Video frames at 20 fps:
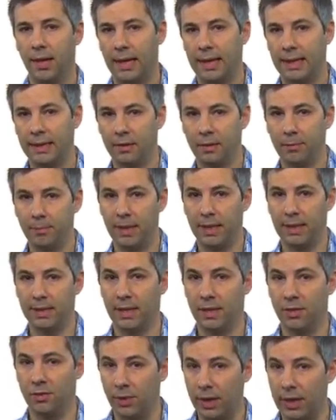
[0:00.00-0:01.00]
either by
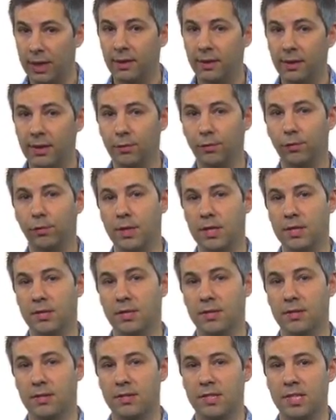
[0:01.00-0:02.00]
directly
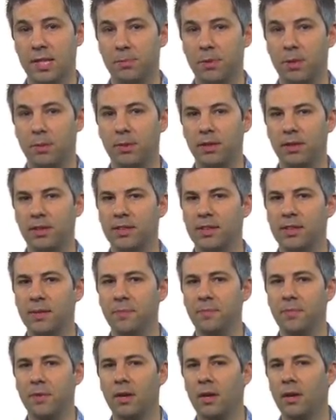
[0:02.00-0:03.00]
influencing susceptibility
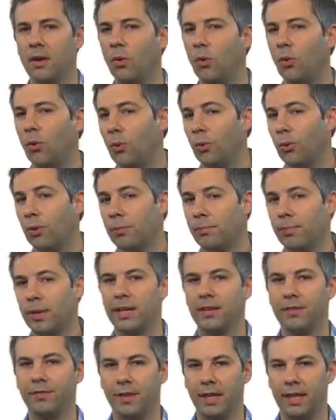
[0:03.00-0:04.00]
or by
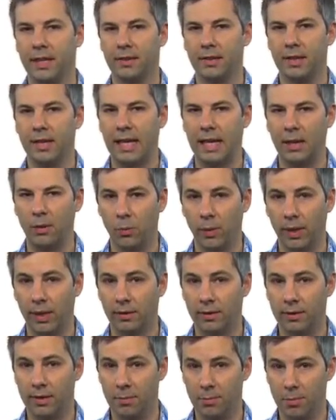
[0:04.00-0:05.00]
affecting how
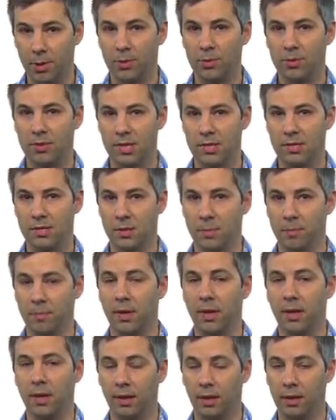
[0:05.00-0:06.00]
well the immune system
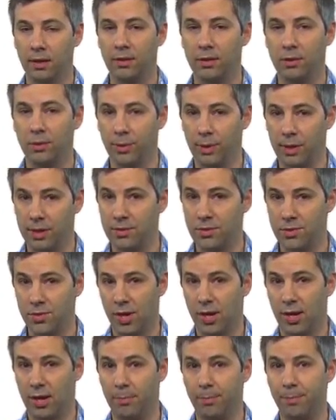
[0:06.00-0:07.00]
can do its
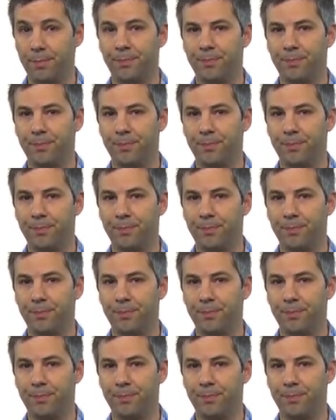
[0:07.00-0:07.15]
job.